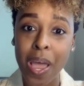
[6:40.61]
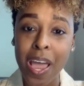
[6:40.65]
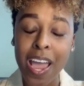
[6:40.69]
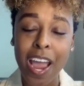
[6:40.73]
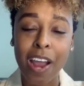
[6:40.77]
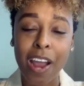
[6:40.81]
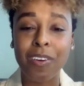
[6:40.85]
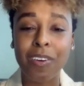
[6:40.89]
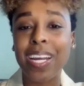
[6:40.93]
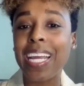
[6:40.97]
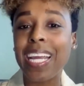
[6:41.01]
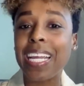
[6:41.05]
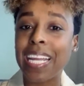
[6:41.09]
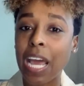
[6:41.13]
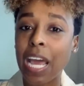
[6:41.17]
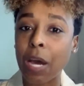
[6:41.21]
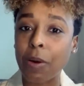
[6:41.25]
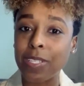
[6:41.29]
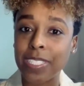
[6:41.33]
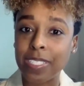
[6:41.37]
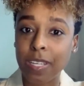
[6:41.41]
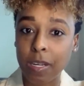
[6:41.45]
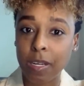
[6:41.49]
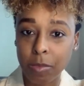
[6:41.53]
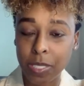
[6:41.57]
All right. And now it's
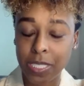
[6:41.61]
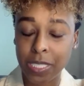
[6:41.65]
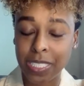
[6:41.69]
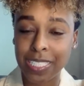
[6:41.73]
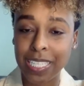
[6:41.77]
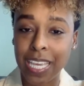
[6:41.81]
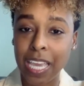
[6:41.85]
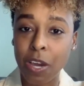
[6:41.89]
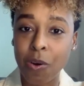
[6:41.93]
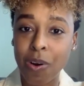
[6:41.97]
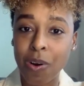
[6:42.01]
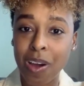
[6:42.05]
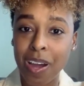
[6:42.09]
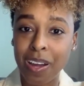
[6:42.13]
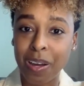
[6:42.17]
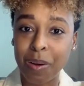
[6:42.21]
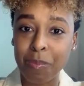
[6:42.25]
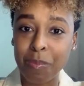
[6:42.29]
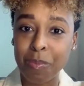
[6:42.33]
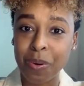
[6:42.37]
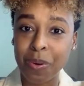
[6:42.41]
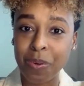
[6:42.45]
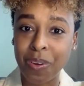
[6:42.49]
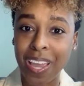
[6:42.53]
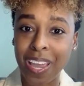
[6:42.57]
time to scale
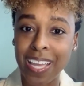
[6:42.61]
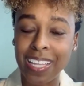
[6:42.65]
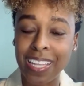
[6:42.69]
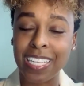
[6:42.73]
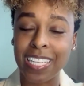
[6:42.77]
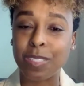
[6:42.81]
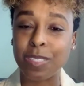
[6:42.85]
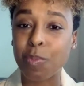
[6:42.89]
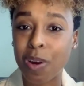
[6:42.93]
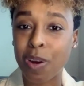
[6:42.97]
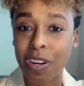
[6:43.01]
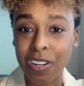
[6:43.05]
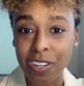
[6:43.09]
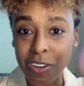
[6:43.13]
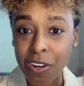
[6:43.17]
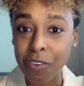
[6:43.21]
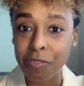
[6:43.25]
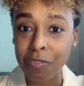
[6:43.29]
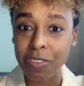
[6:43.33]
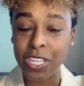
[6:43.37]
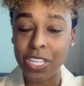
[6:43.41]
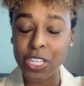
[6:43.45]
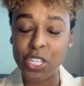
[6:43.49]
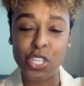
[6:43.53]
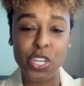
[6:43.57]
up. Okay. That's part of your
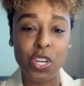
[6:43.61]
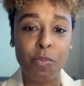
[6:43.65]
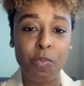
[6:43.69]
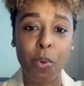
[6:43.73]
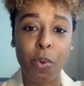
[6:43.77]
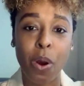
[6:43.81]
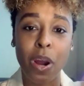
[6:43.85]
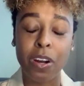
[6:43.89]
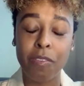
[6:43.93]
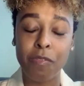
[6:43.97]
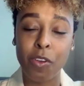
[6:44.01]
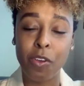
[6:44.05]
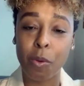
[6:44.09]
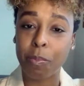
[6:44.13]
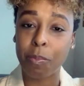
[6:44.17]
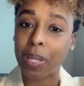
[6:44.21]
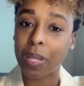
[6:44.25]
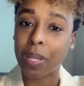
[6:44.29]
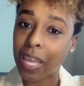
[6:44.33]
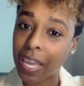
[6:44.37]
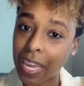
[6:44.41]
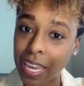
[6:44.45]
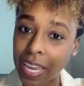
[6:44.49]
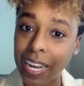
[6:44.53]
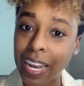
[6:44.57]
vision, part of your
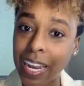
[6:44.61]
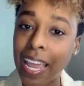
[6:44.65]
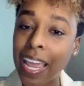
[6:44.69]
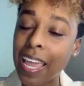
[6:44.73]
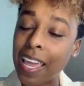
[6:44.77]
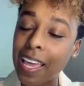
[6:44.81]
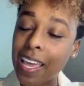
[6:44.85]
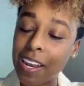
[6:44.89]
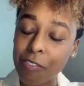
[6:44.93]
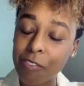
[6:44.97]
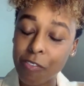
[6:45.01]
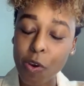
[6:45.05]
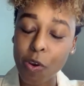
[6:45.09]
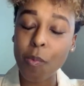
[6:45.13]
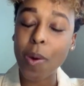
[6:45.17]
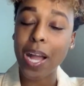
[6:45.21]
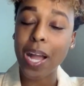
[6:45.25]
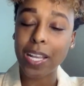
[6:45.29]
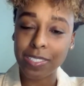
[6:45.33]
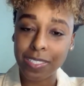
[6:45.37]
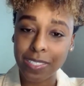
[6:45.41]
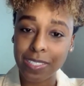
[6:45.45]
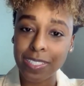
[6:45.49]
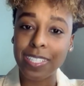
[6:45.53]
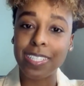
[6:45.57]
plan. And if you're
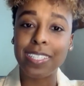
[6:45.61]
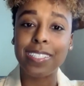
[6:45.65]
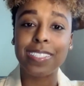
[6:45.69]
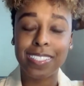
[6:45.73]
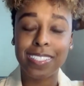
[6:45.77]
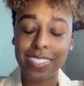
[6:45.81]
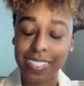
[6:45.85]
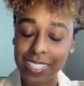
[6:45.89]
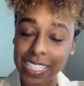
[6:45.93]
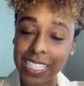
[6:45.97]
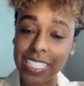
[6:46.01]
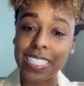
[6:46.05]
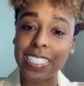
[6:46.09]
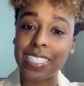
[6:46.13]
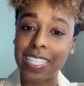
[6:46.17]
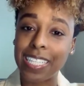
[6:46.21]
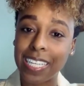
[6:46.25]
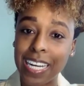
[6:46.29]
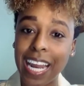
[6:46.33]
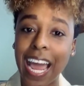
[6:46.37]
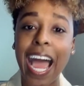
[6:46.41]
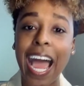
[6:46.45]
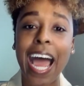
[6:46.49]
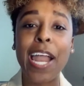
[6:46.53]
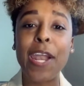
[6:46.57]
watching this, then
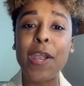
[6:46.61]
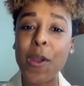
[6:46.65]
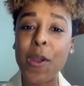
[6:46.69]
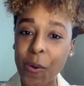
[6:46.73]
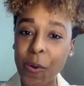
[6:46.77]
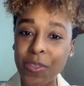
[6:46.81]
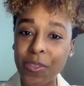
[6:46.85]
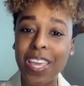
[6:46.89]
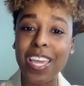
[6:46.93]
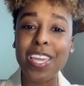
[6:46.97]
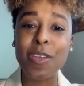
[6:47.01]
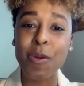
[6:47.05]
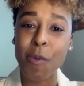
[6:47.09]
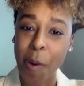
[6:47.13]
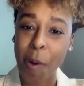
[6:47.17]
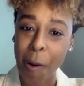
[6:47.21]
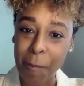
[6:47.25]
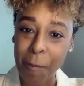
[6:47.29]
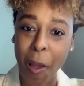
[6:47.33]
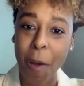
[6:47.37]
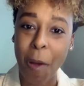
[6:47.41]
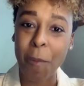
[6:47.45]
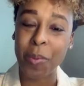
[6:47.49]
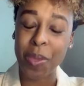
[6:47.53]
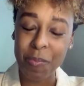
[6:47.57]
I know that you are
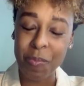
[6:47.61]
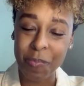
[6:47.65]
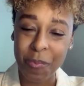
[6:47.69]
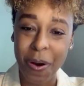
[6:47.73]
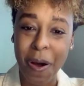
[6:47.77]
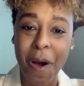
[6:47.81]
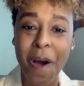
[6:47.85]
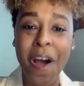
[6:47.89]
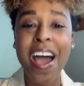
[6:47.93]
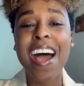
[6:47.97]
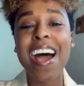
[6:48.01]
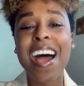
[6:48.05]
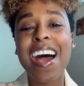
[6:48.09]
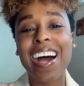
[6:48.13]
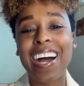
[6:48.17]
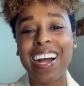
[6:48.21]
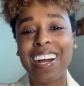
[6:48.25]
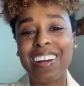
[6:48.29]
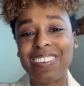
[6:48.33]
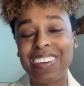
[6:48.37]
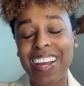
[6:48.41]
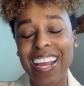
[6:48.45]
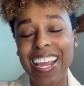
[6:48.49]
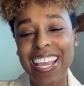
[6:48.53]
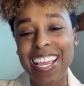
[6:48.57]
my people. All
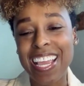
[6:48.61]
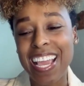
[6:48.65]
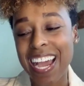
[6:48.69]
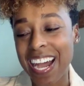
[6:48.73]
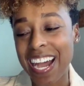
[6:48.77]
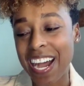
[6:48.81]
right.